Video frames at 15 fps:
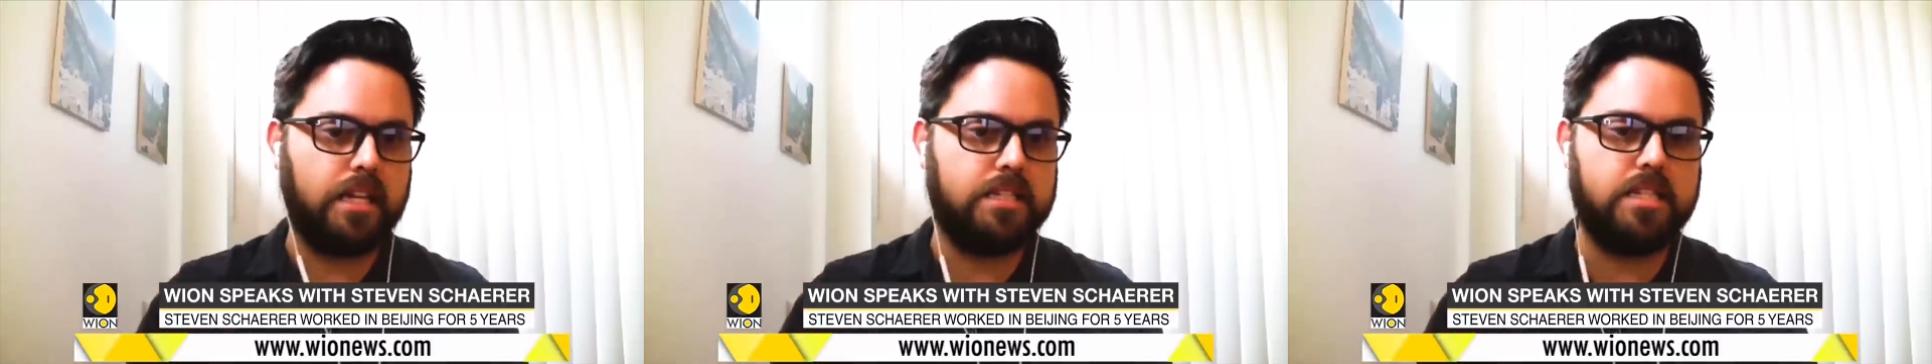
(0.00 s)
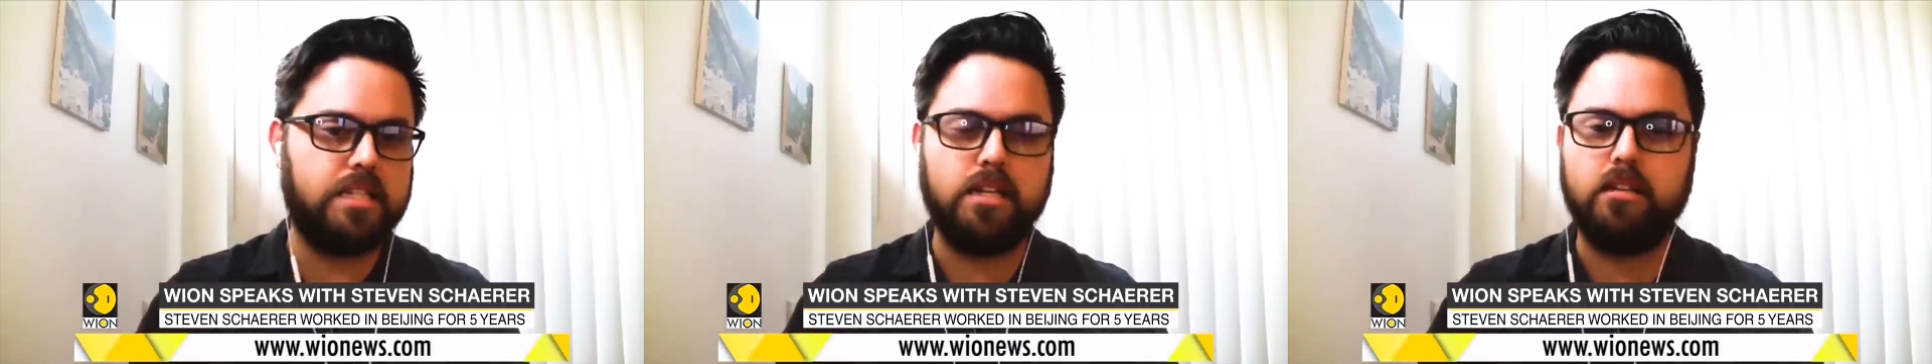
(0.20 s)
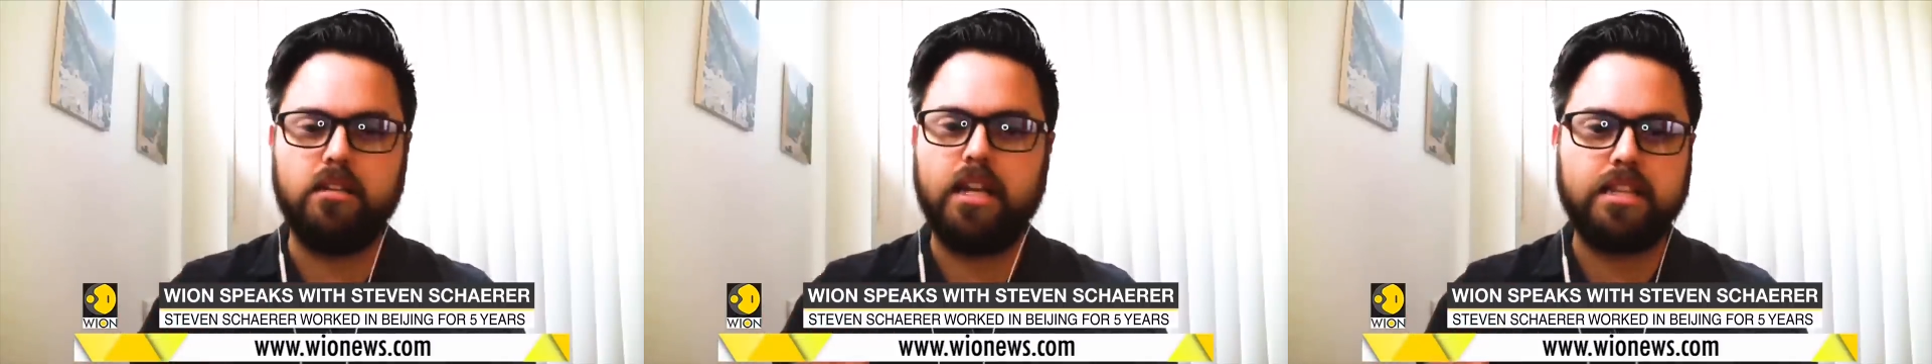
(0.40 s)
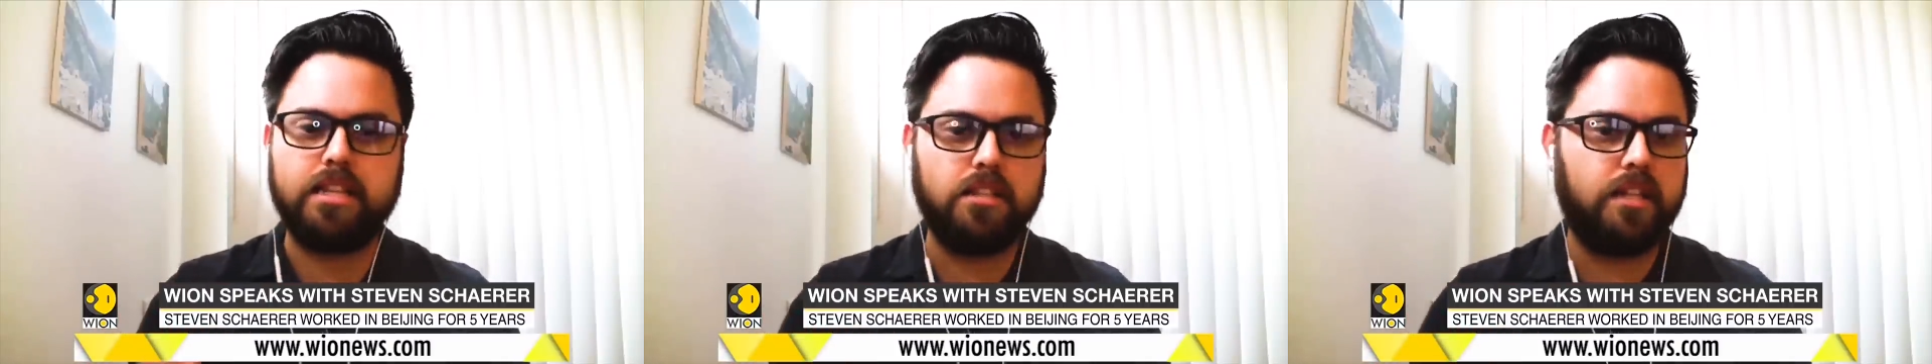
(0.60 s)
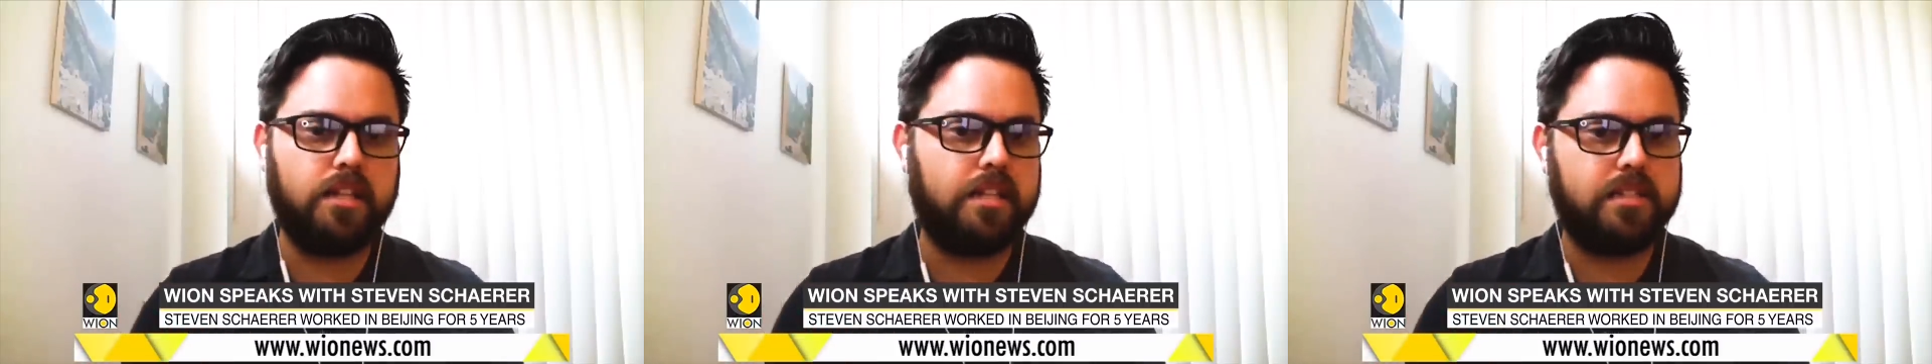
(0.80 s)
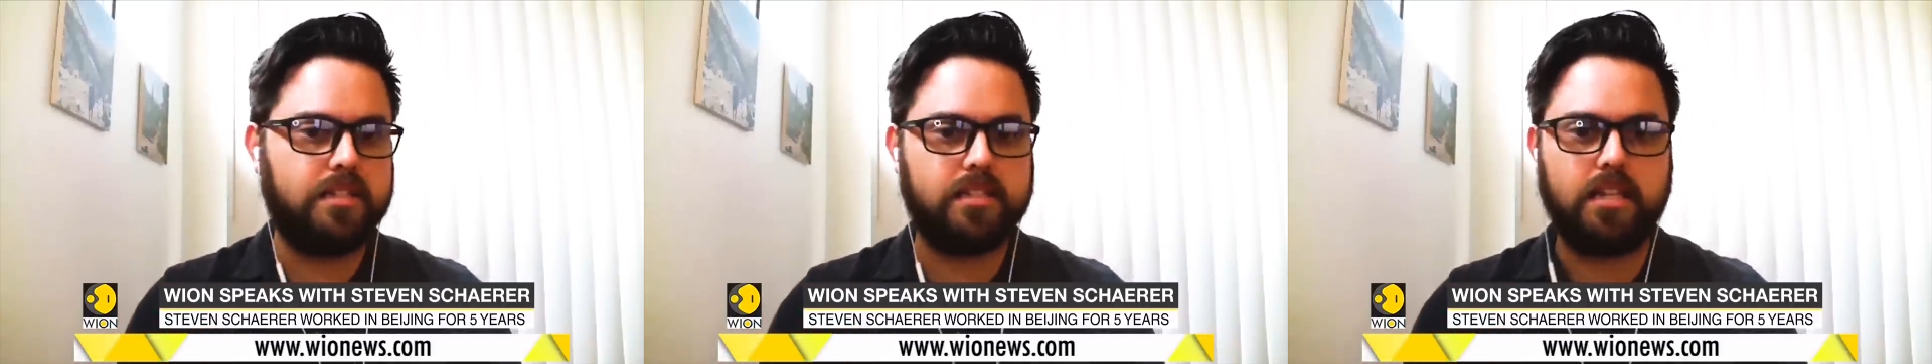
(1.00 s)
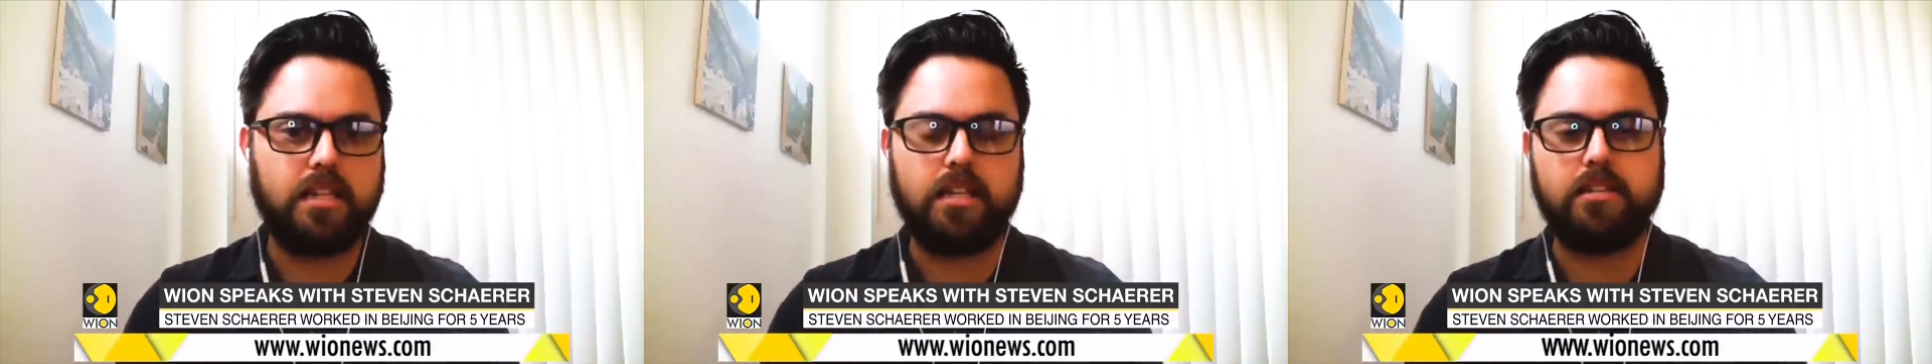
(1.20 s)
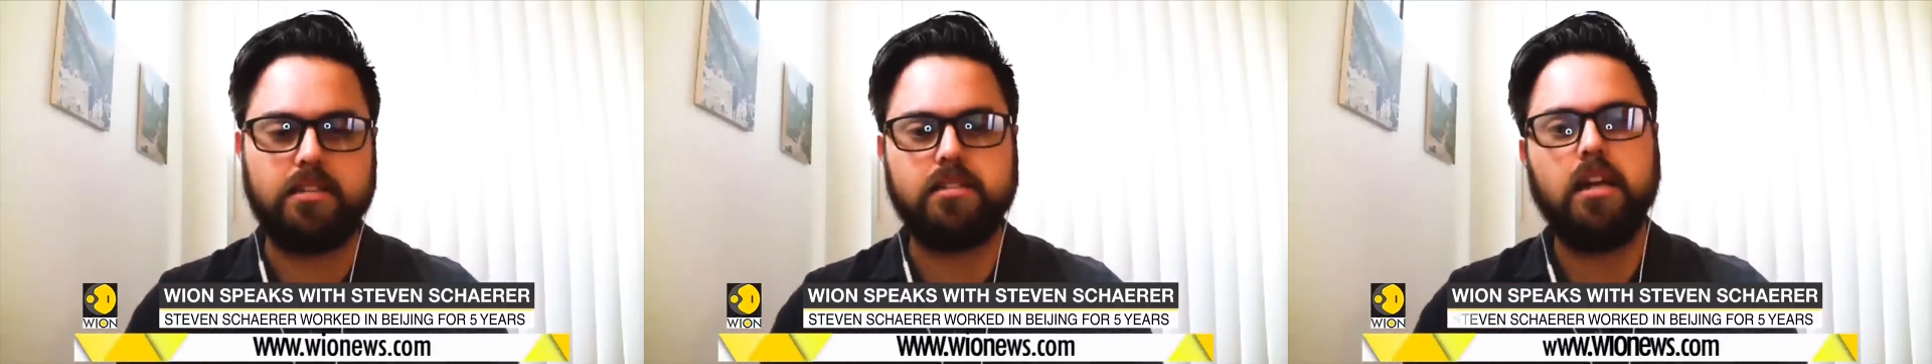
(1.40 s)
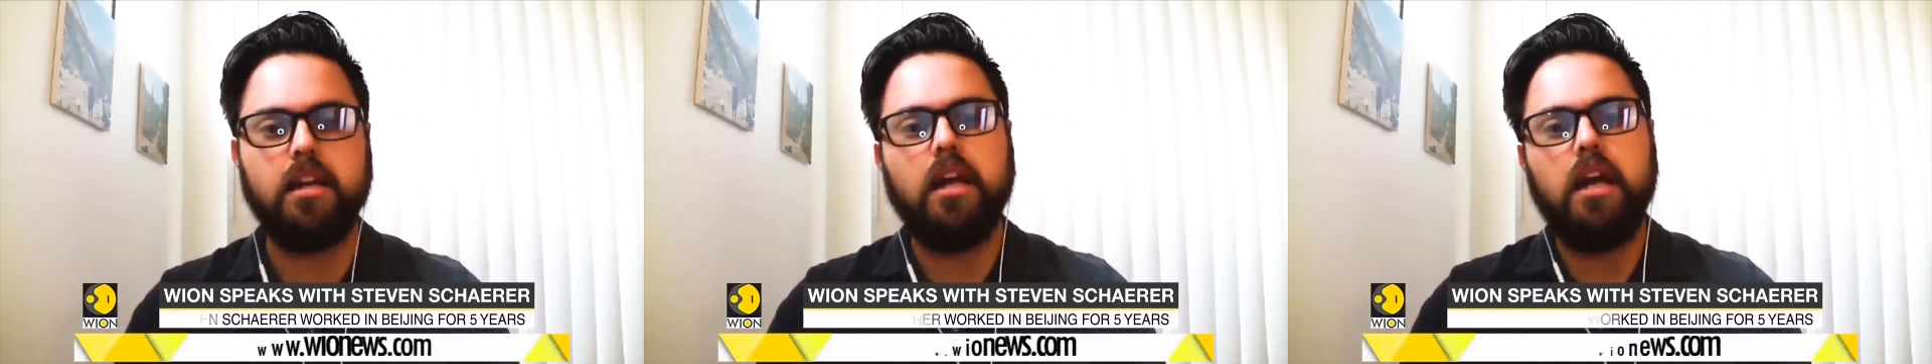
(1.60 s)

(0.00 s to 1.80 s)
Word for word: India, like the United States,